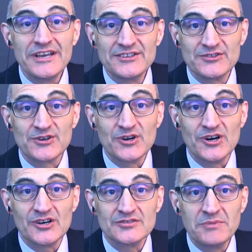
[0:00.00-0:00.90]
into the
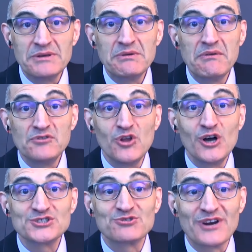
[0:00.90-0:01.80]
call. You may even have
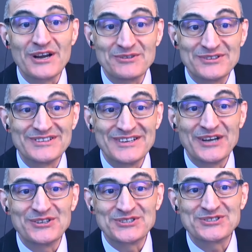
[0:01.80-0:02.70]
lost ground
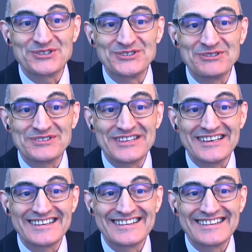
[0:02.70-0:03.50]
on your certainty with that.